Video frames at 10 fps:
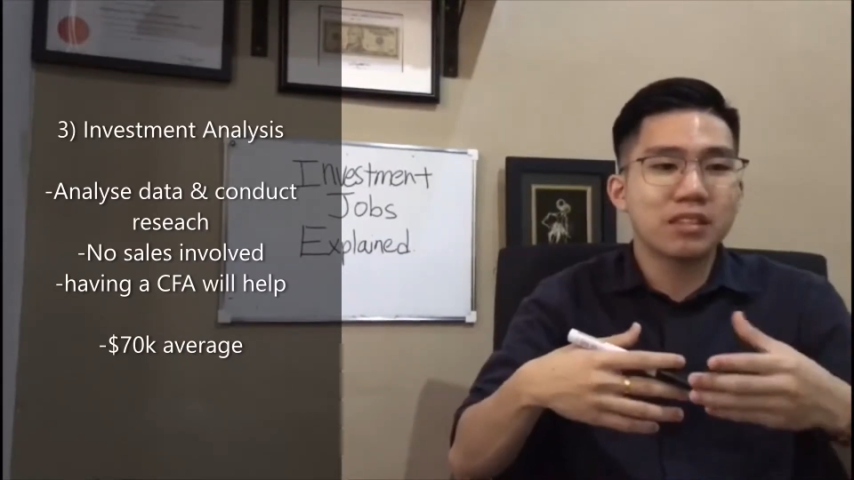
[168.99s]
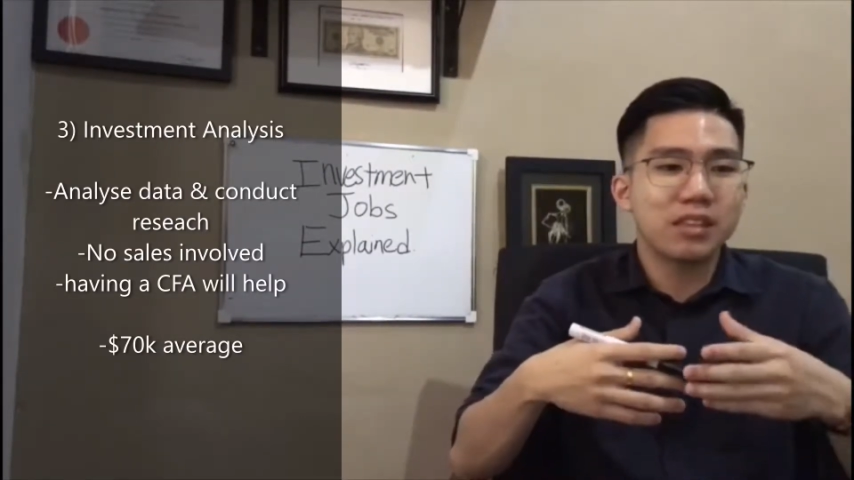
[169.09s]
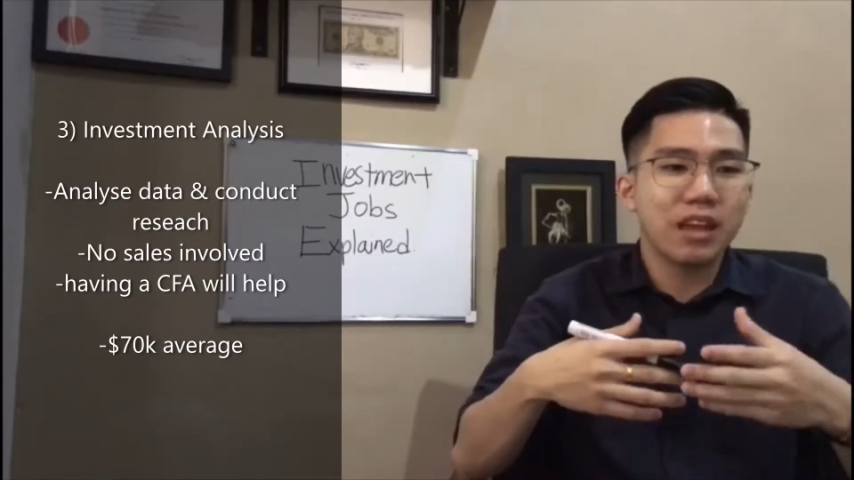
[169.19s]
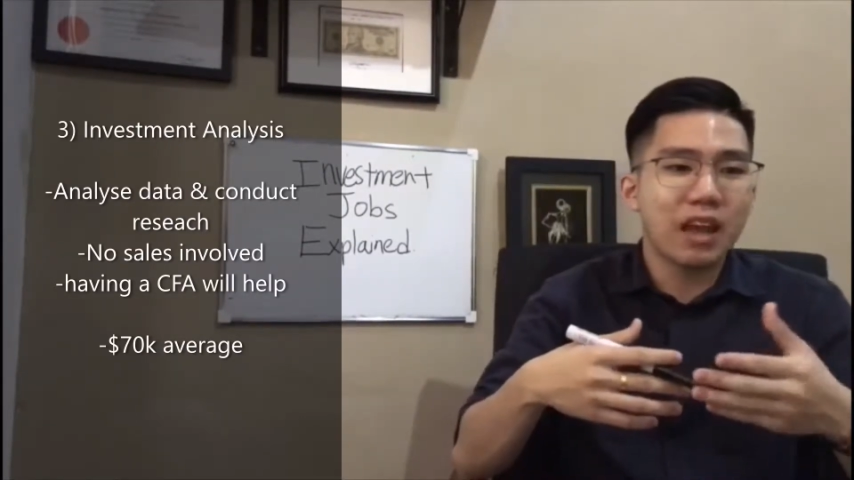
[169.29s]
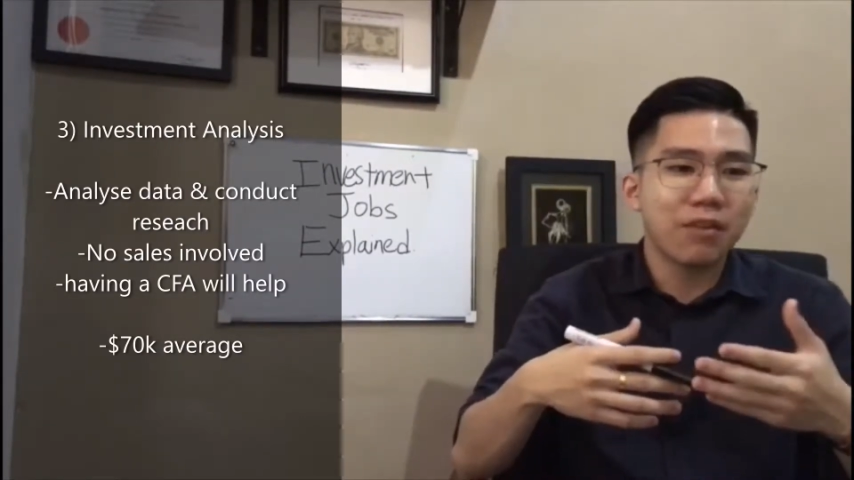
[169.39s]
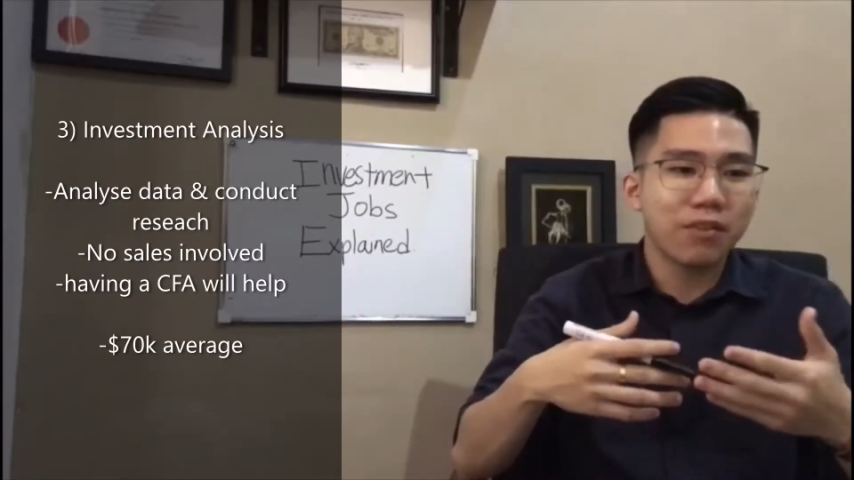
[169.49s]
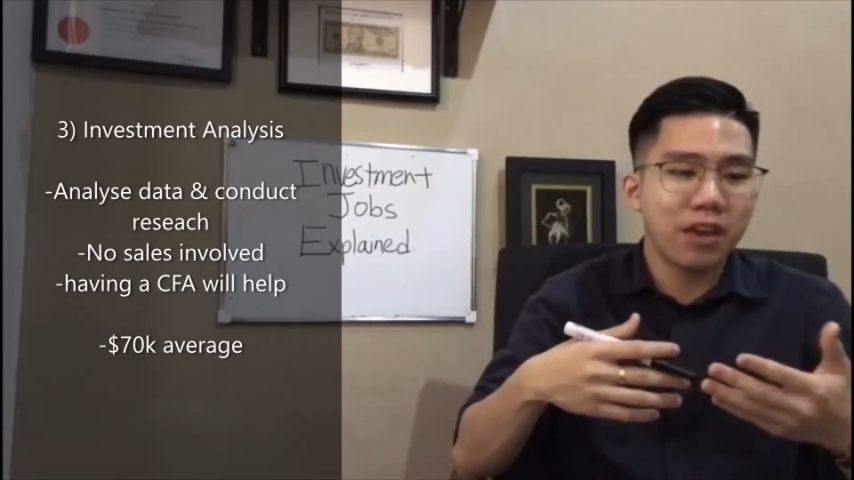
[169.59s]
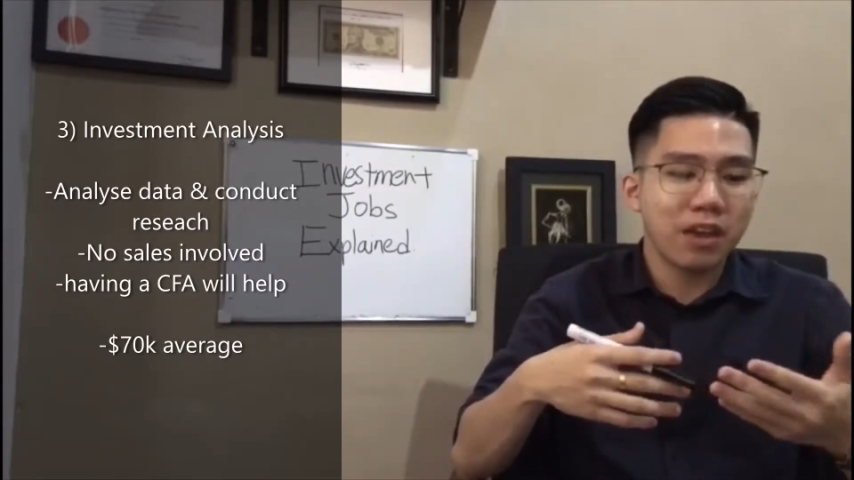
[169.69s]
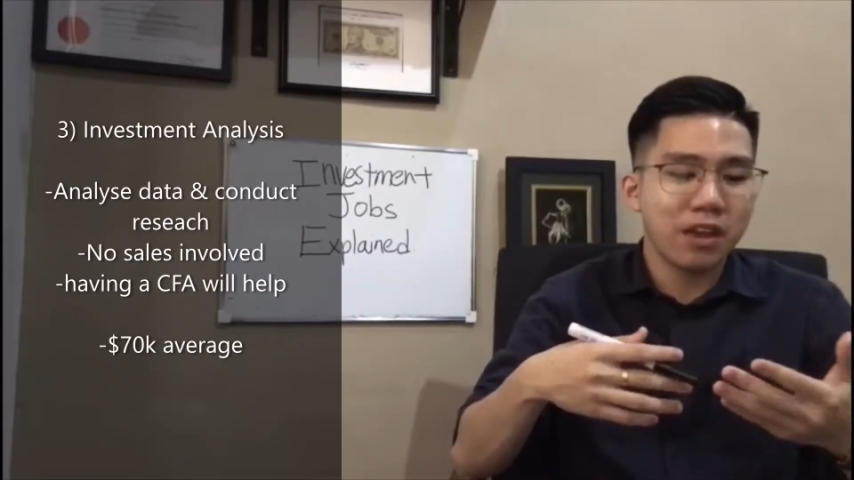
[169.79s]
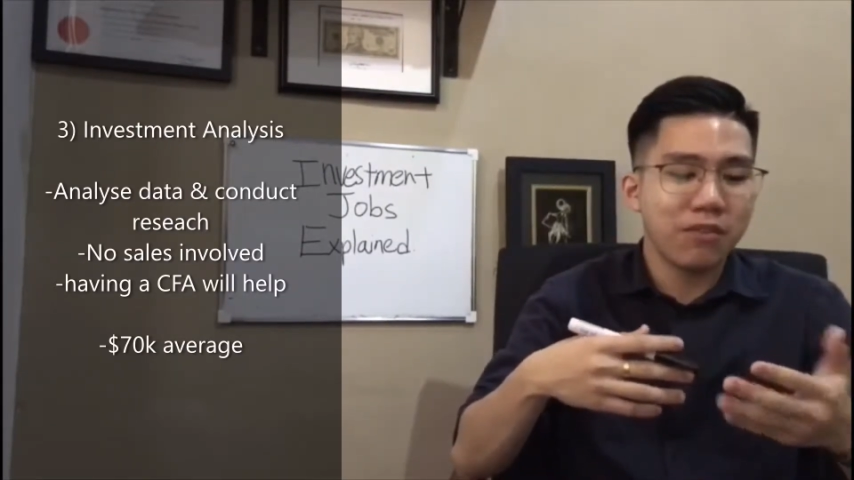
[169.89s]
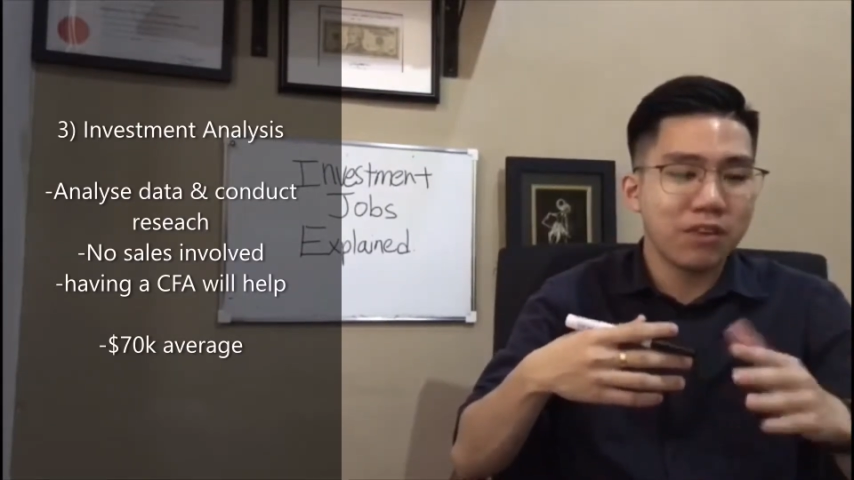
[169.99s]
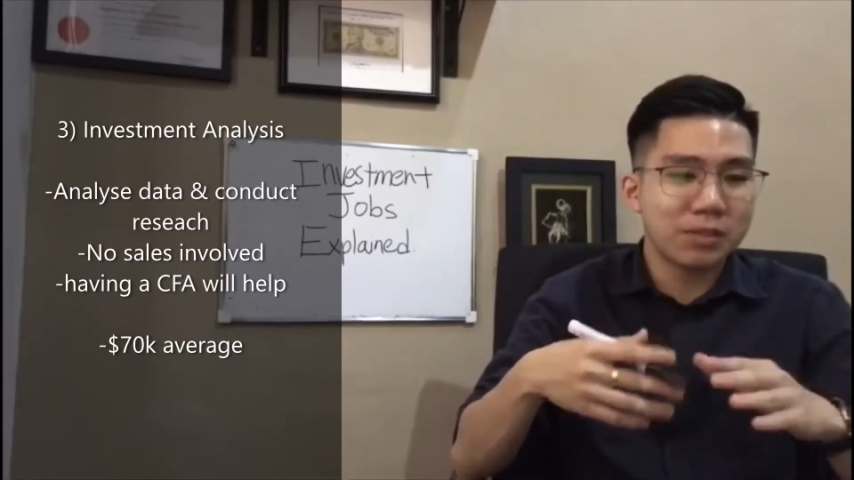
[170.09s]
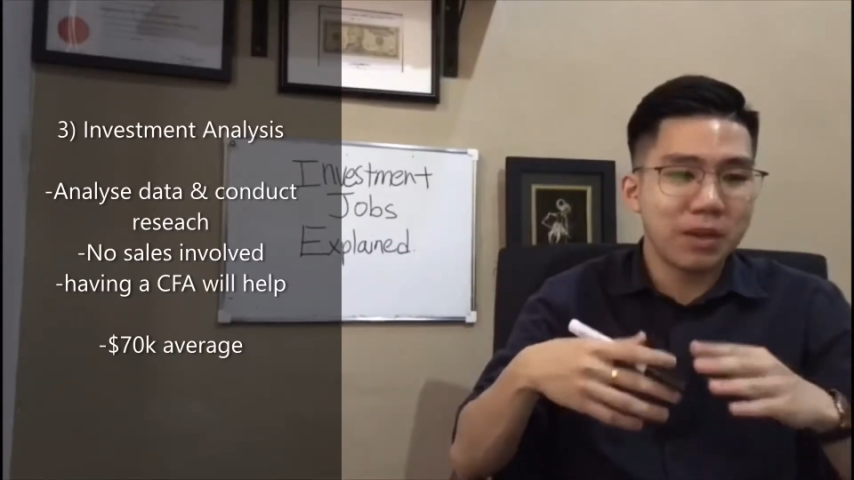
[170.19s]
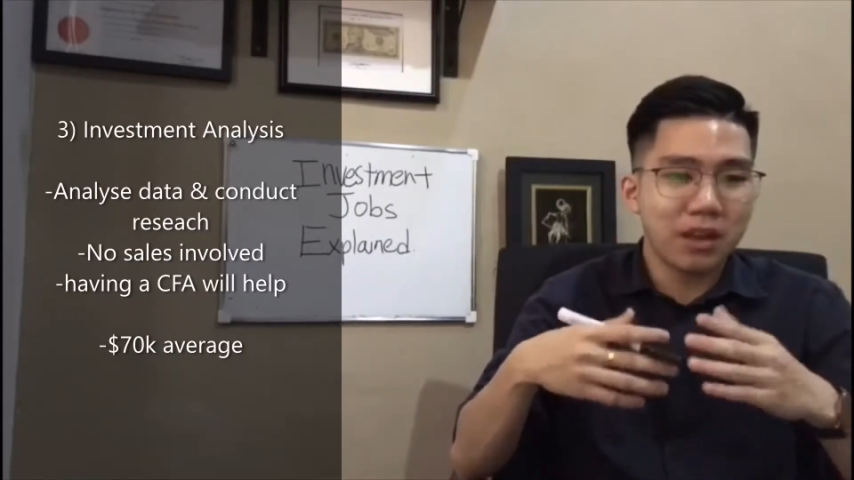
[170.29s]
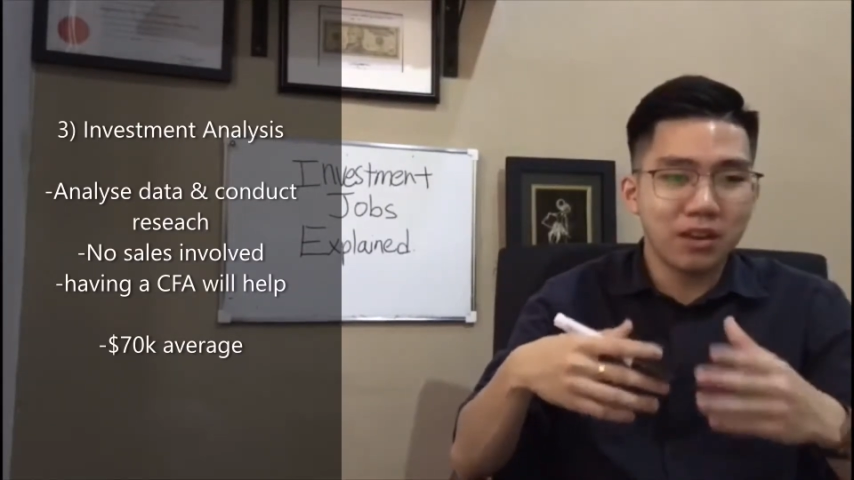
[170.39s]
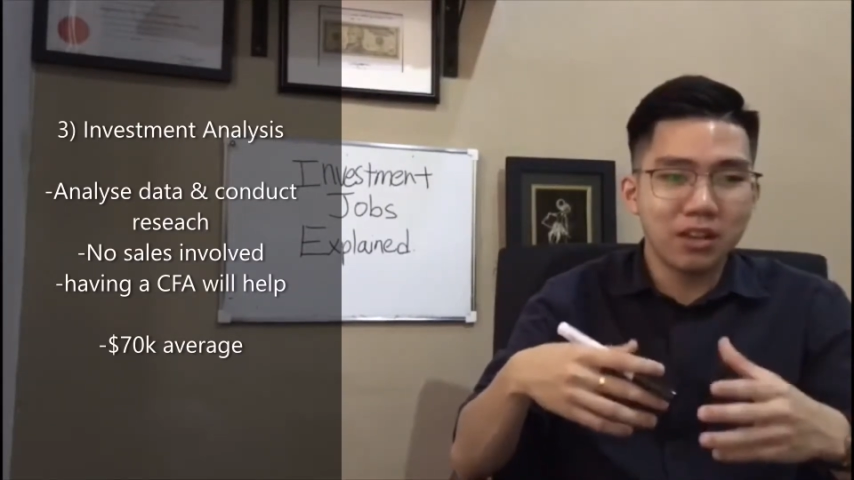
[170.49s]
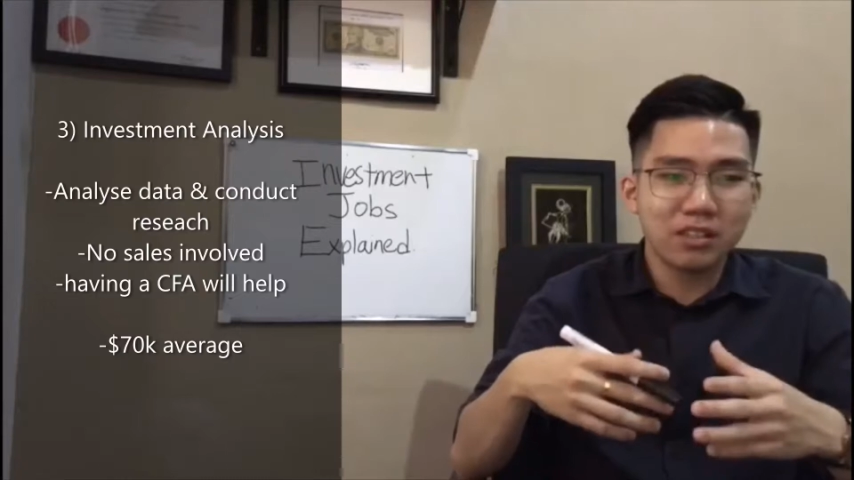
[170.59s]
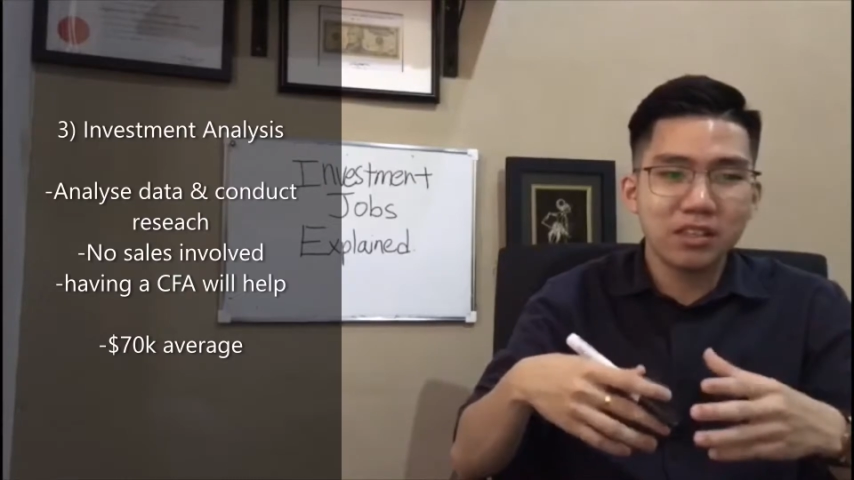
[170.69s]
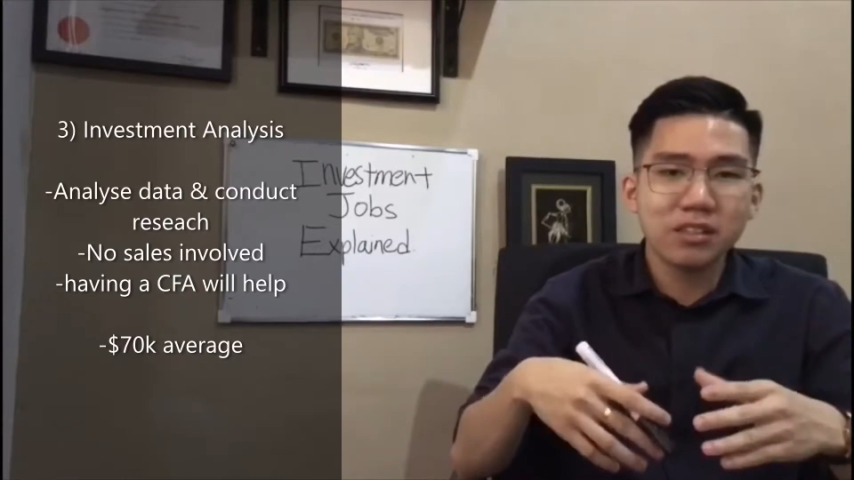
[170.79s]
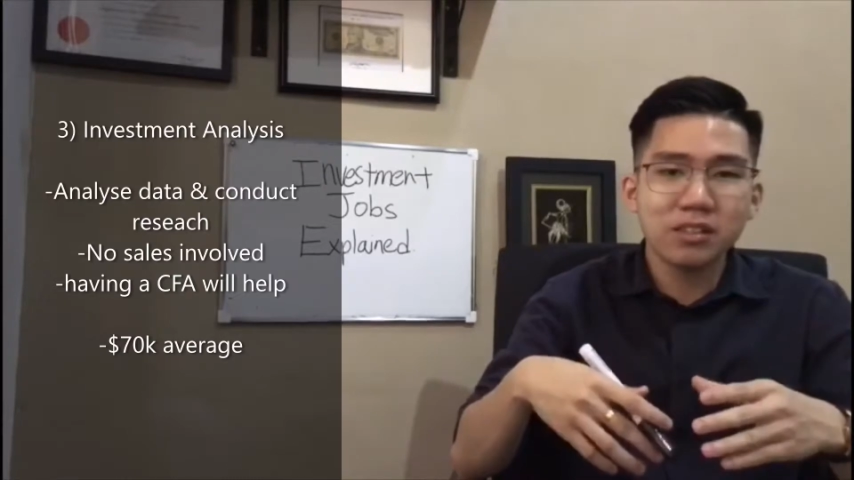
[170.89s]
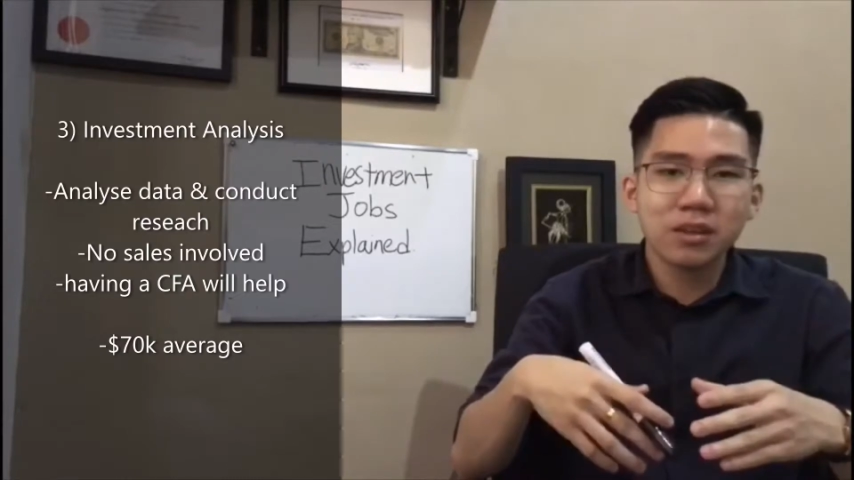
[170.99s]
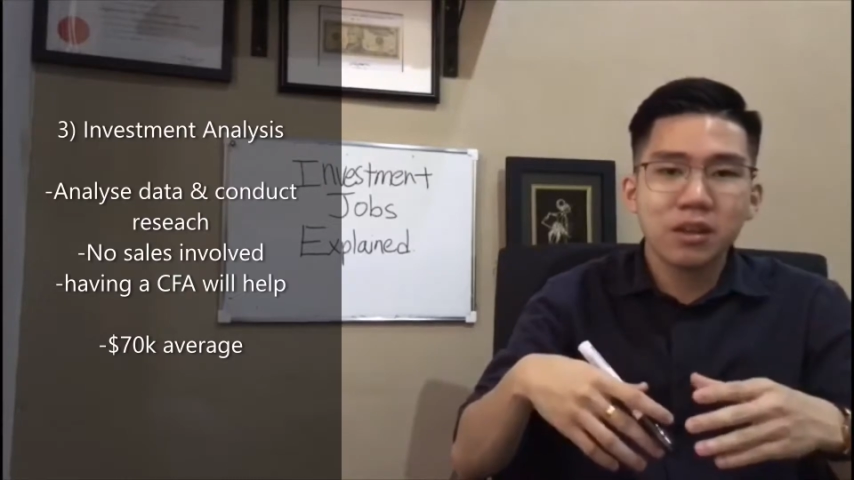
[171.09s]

they have a investment analysis.